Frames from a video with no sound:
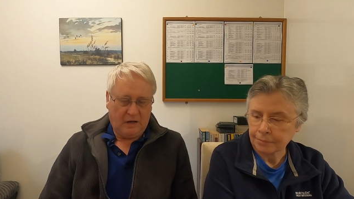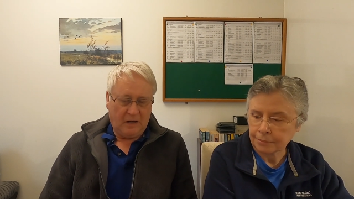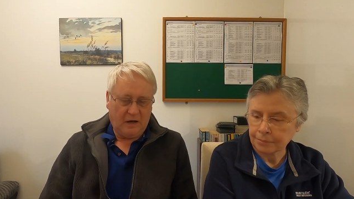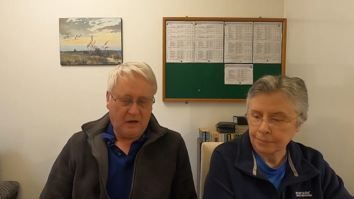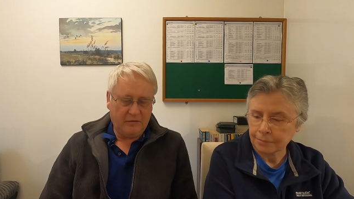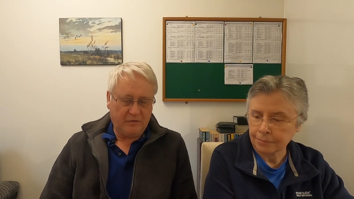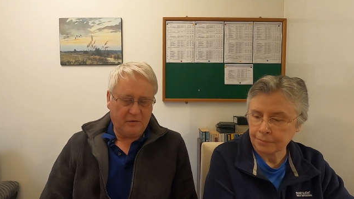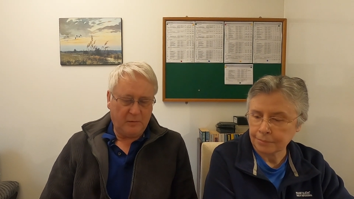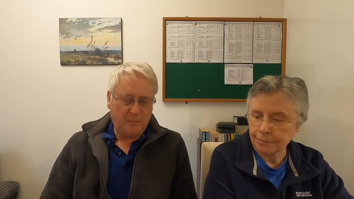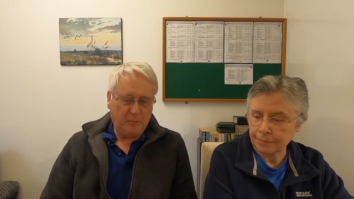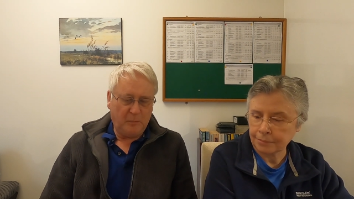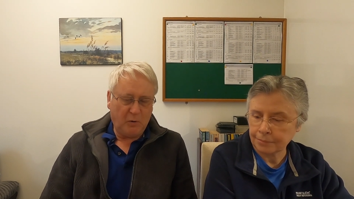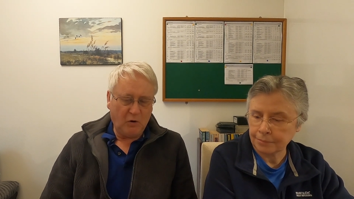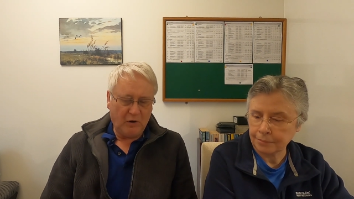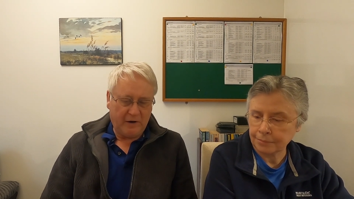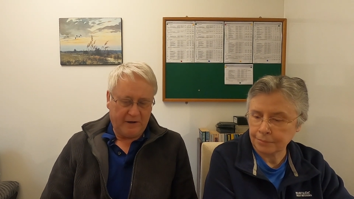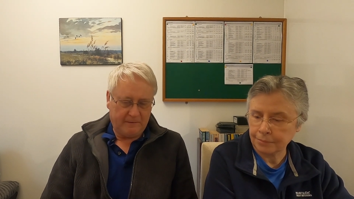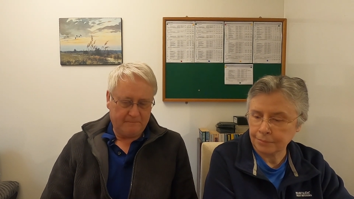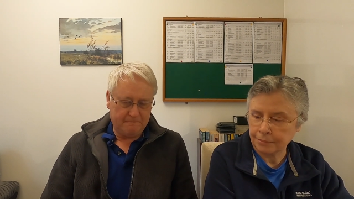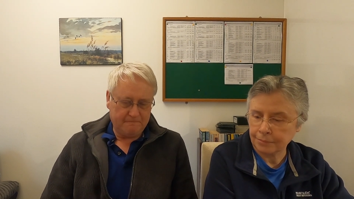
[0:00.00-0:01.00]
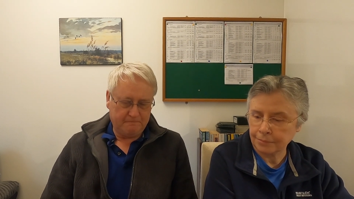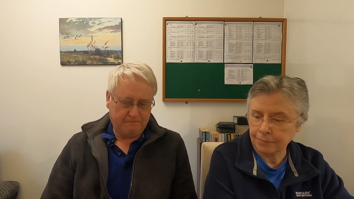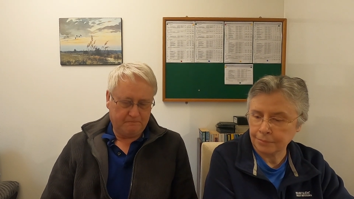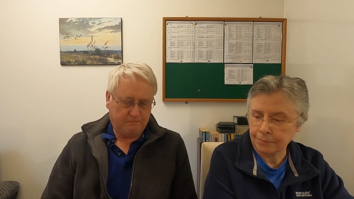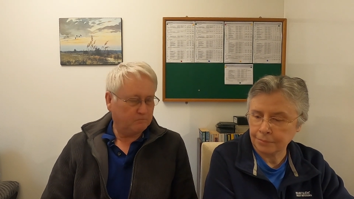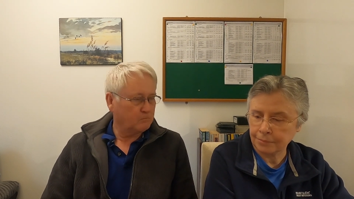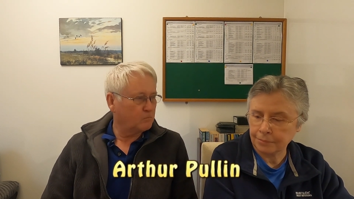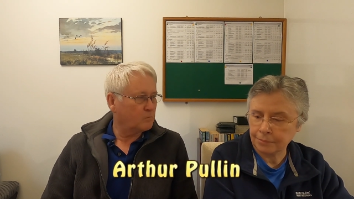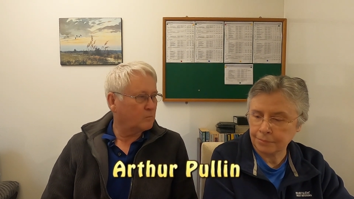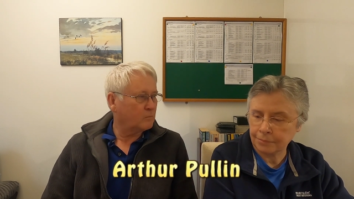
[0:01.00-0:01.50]
Speaker 1: Arthur Pullin.
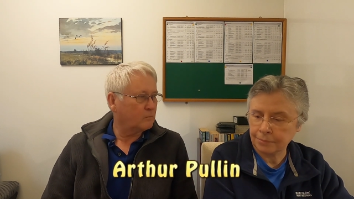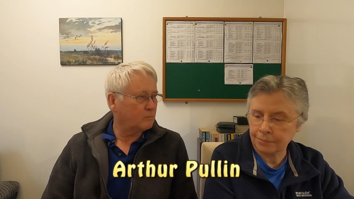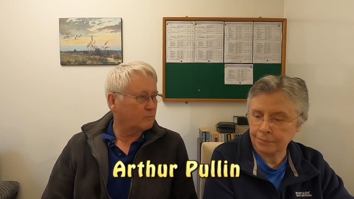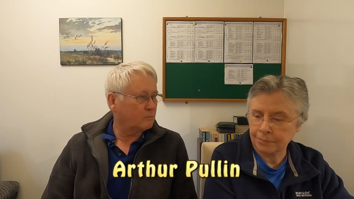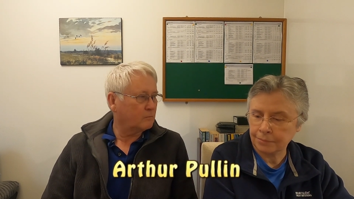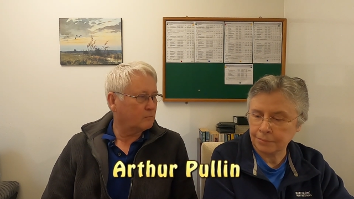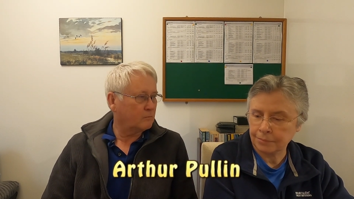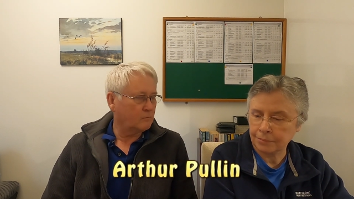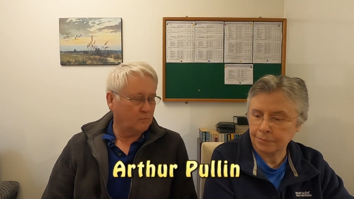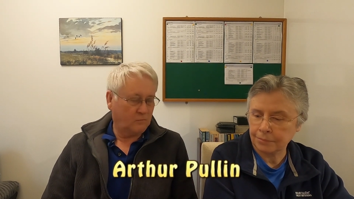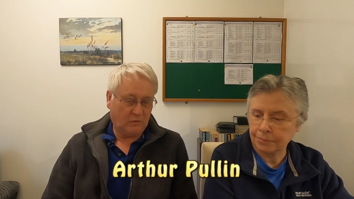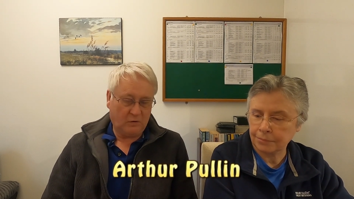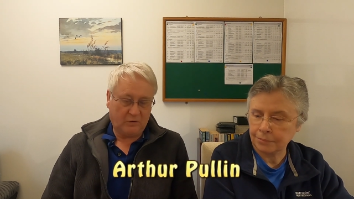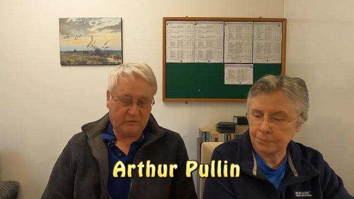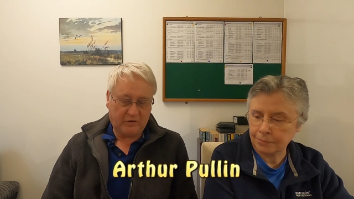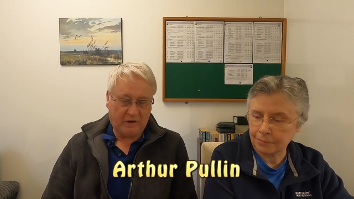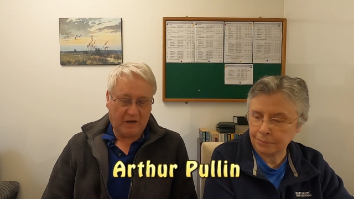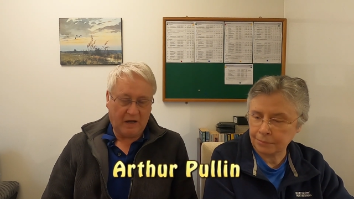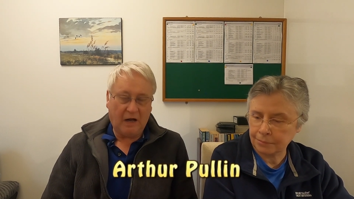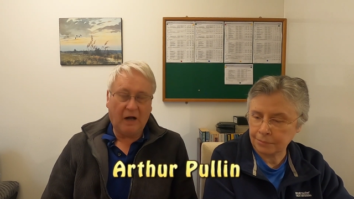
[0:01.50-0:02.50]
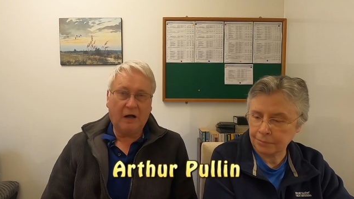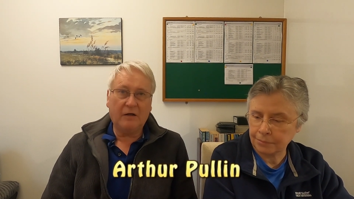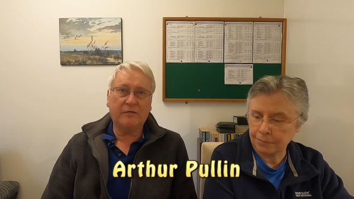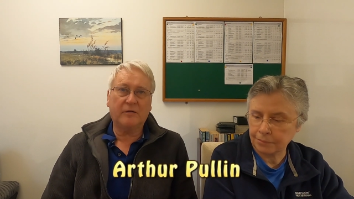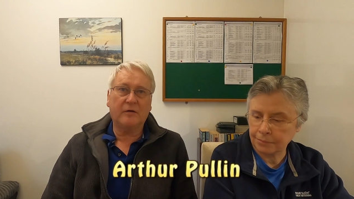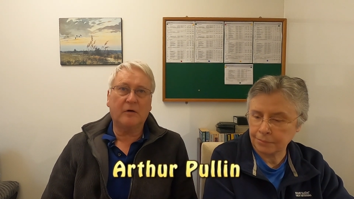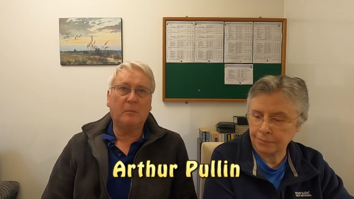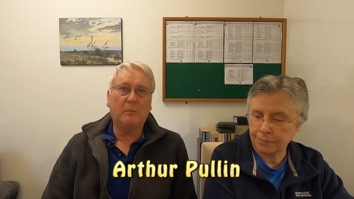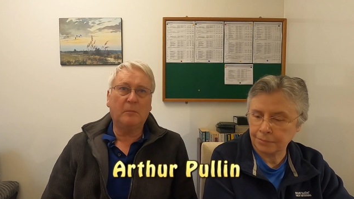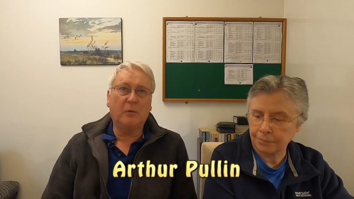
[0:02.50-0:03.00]
That's
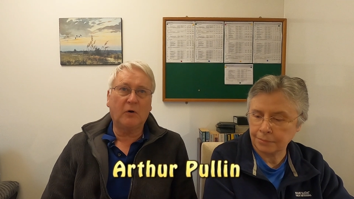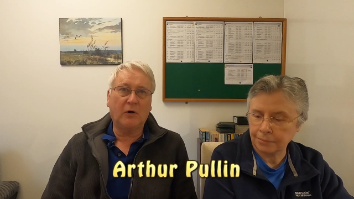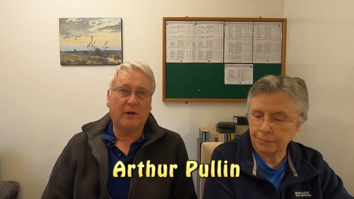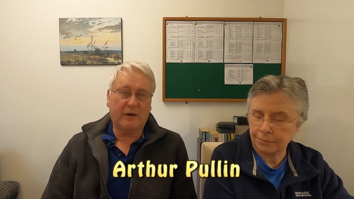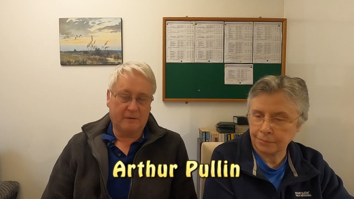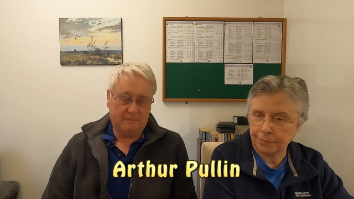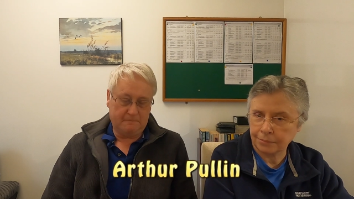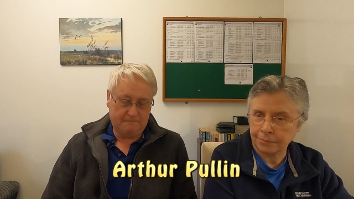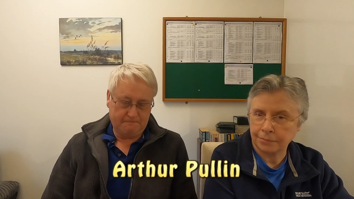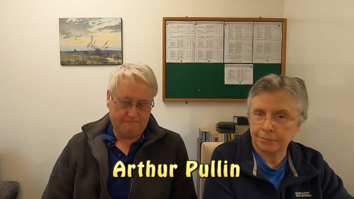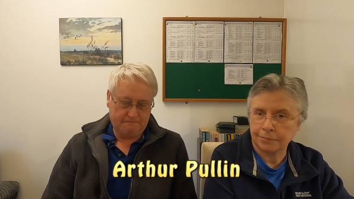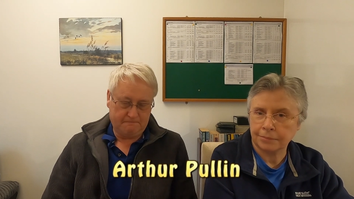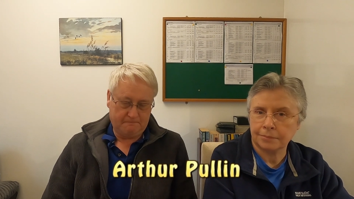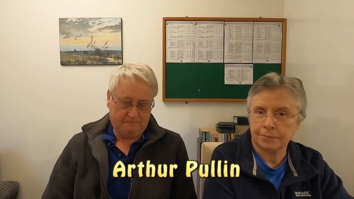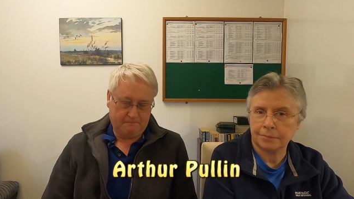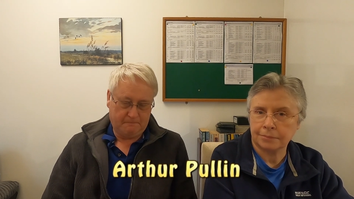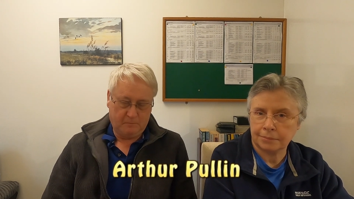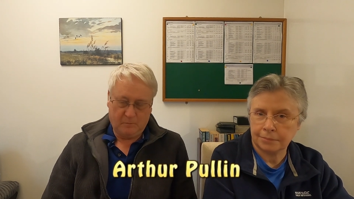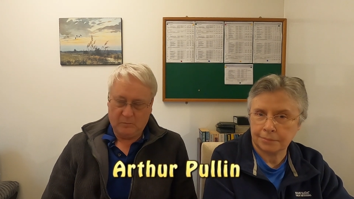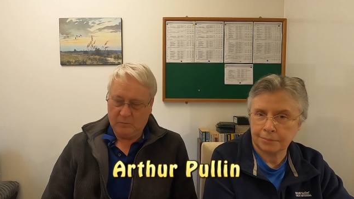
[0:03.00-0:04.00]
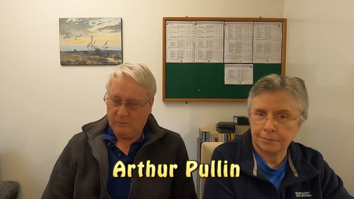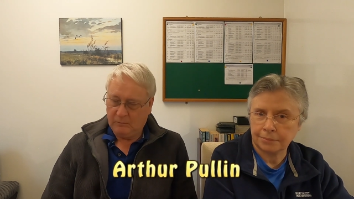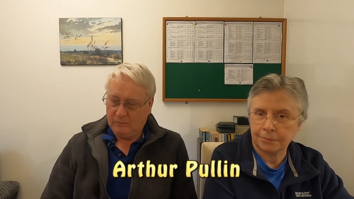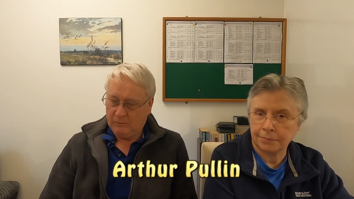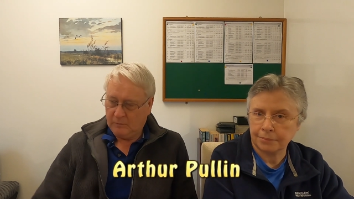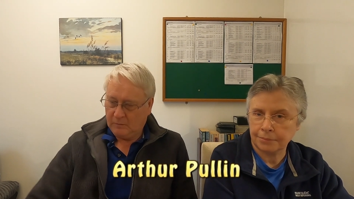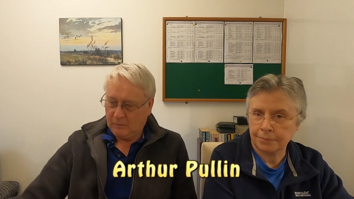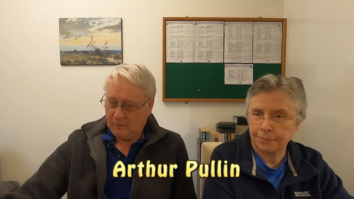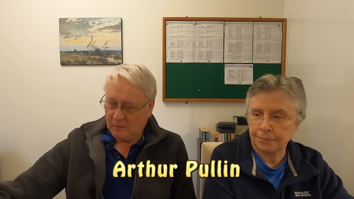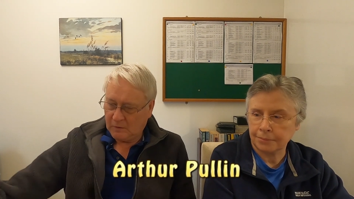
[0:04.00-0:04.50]
Arthur Pullin.
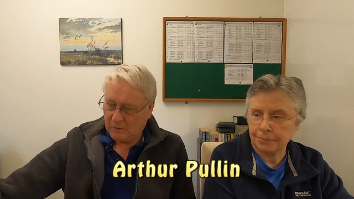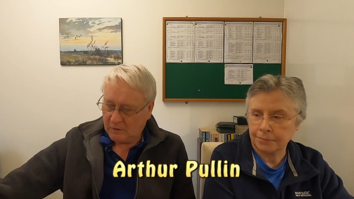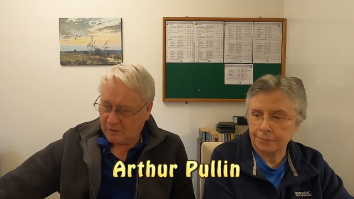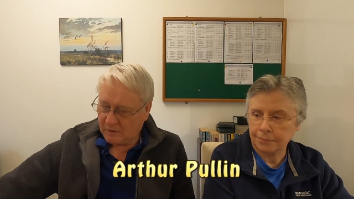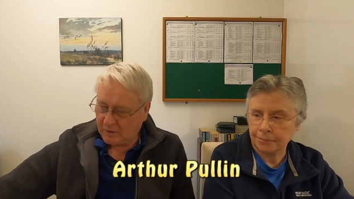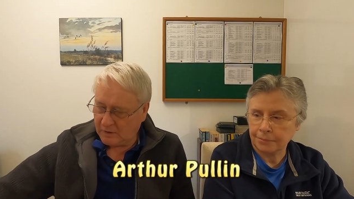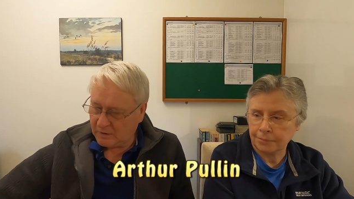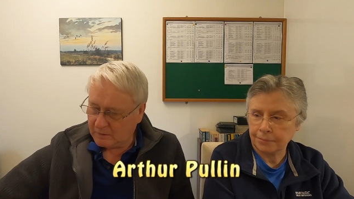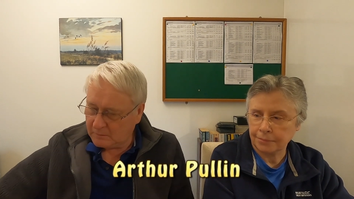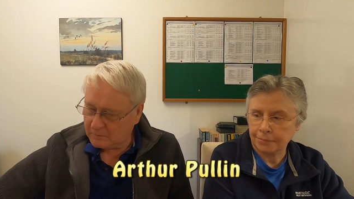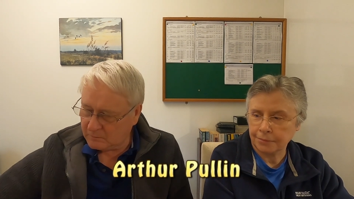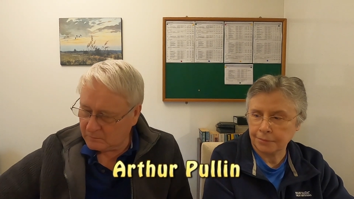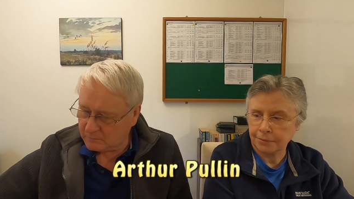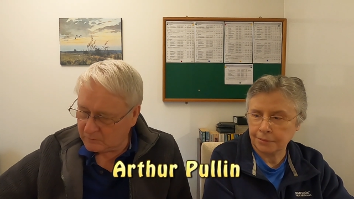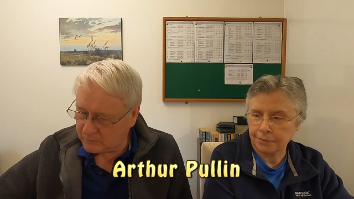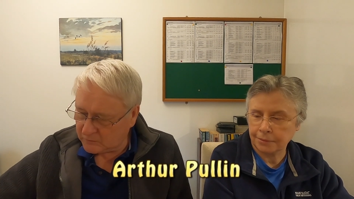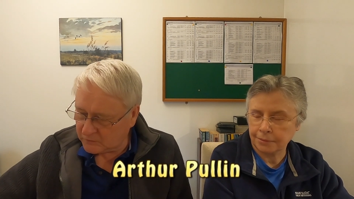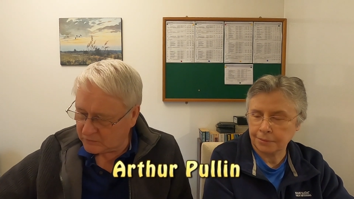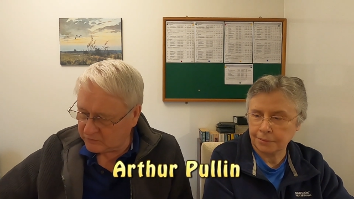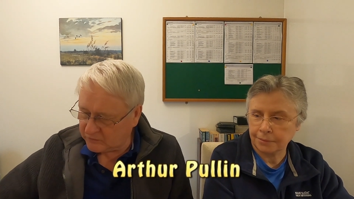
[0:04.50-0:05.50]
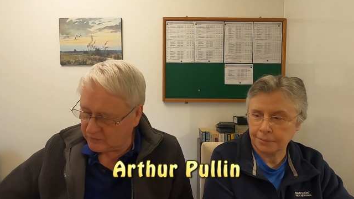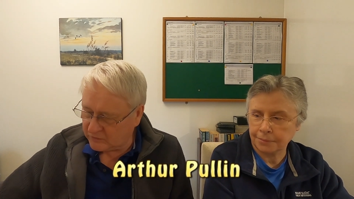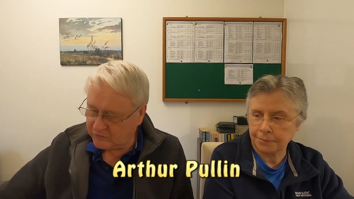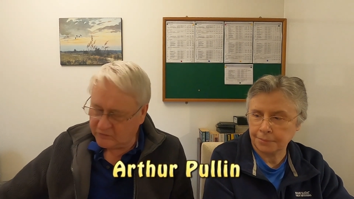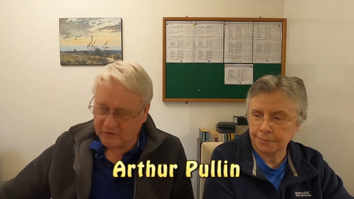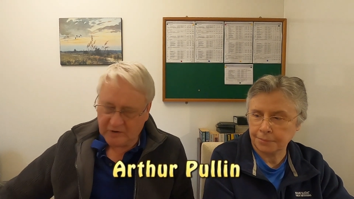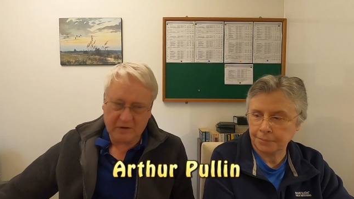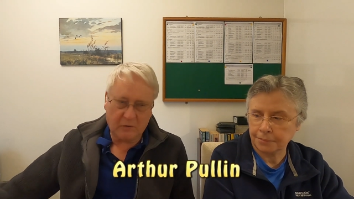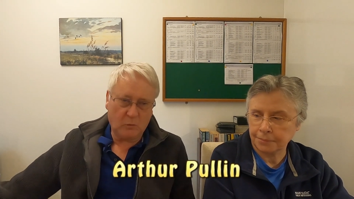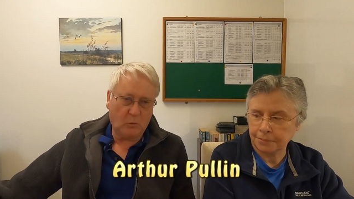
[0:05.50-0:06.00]
Okay, that's our
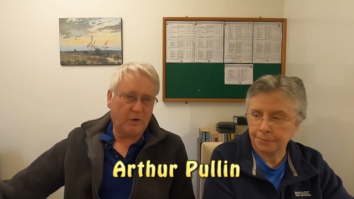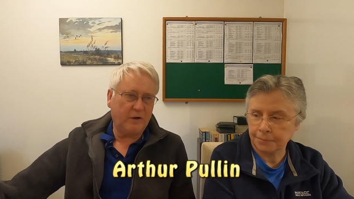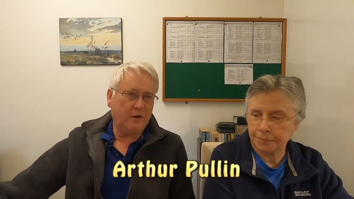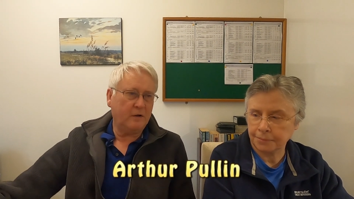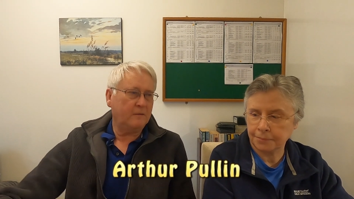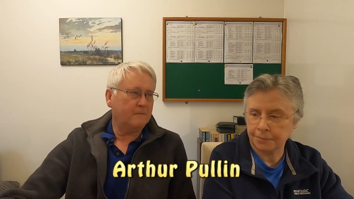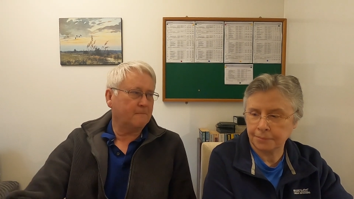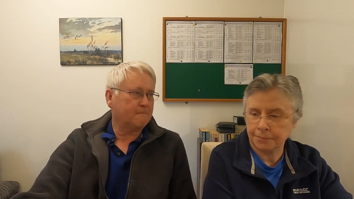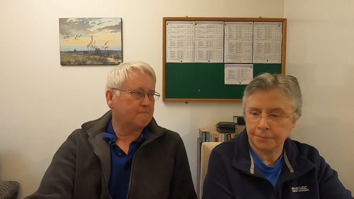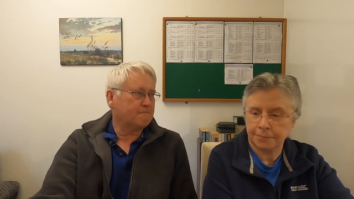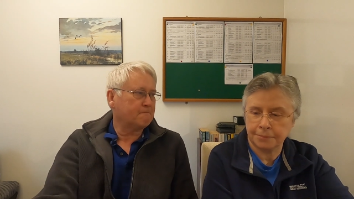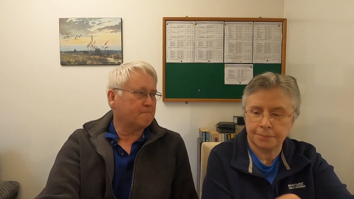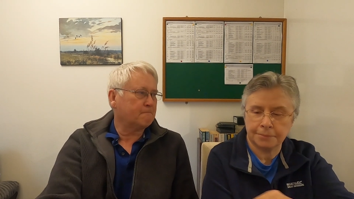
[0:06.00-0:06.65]
second winner.